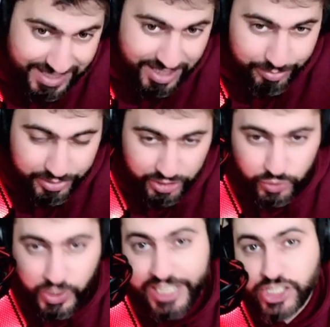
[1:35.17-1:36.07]
cup
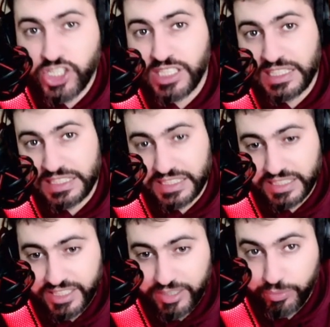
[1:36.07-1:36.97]
you actually need
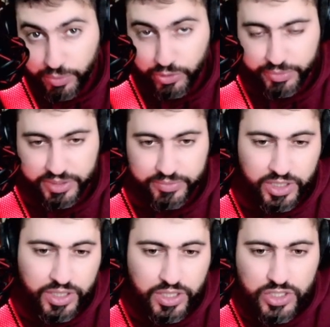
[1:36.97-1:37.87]
Bubble Beam.
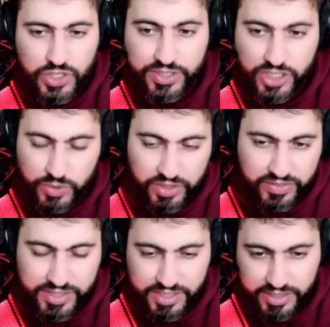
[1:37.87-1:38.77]
So this is one of
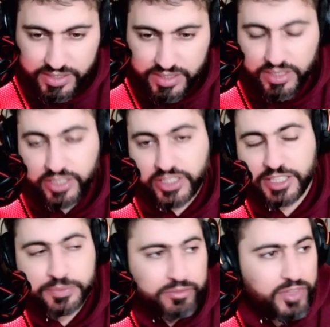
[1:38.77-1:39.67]
the things.
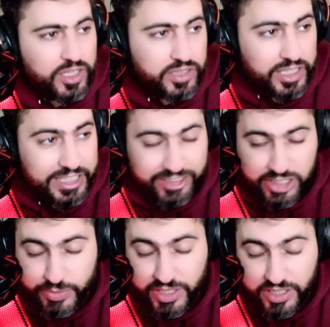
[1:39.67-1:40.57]
Okay, Ducket
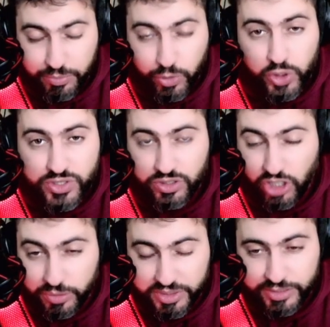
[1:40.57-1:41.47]
is being the most
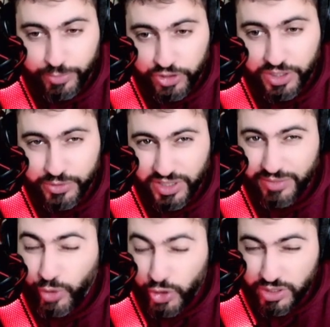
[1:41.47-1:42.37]
dominant Pokemon in
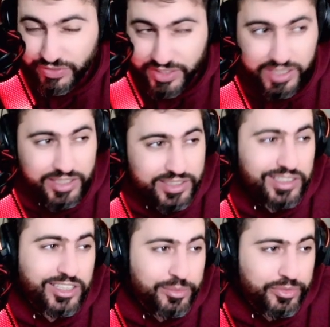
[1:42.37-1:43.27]
most of the Little
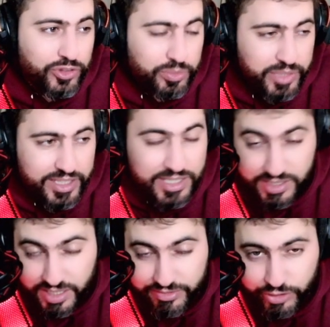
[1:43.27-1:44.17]
Cup formats.
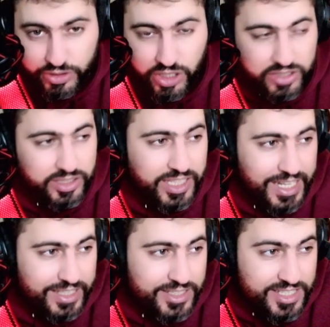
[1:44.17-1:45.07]
Same for Cottony,
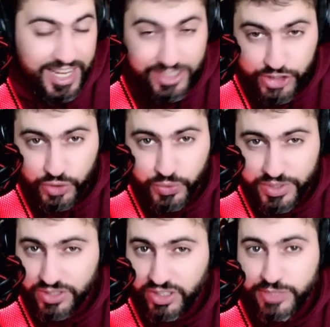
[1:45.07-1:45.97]
and Sandshrew
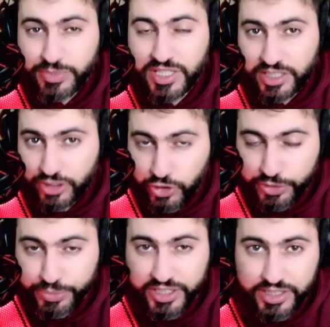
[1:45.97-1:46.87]
is just being a
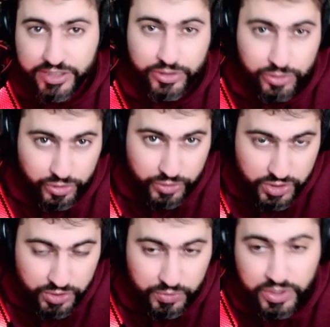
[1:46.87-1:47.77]
code breaker to
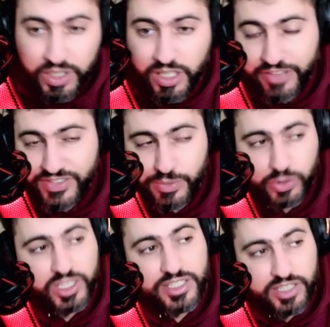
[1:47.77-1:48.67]
those two. If
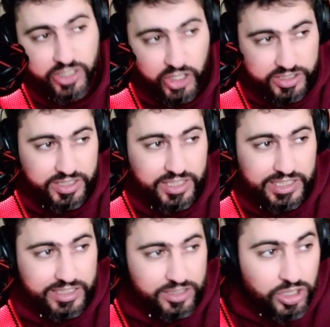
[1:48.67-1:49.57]
someone has a Cottony
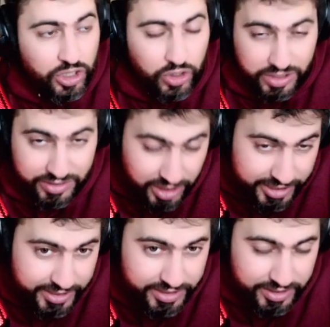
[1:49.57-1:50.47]
lead on a
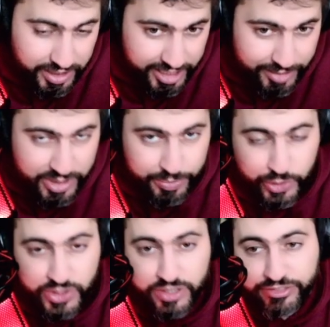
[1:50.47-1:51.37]
Ducket, I am
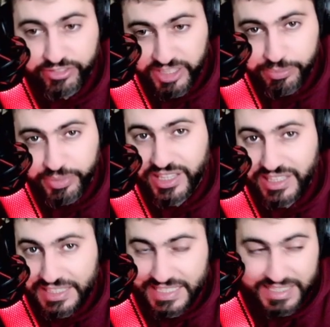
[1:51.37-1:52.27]
supposed to flip
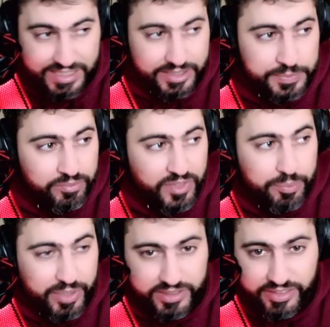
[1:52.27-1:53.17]
this lead.
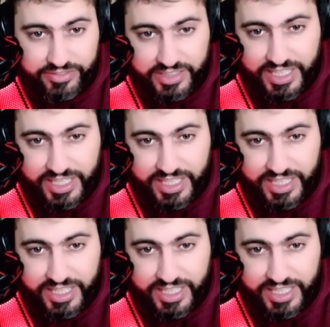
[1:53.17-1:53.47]
But if they